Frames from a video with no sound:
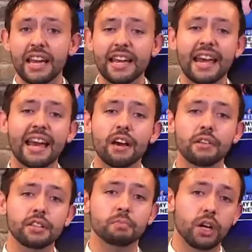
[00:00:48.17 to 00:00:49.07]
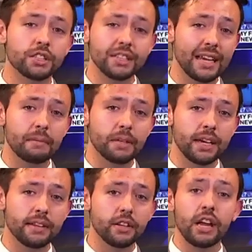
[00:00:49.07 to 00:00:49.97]
and how this project came
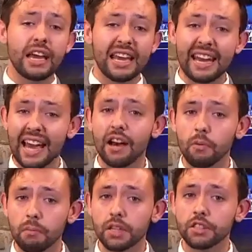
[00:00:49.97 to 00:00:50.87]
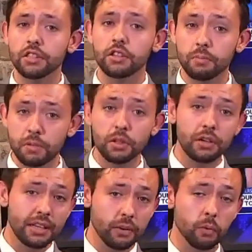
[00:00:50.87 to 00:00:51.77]
together and how much the
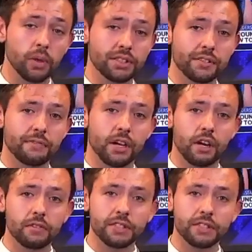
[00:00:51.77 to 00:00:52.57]
community was involved.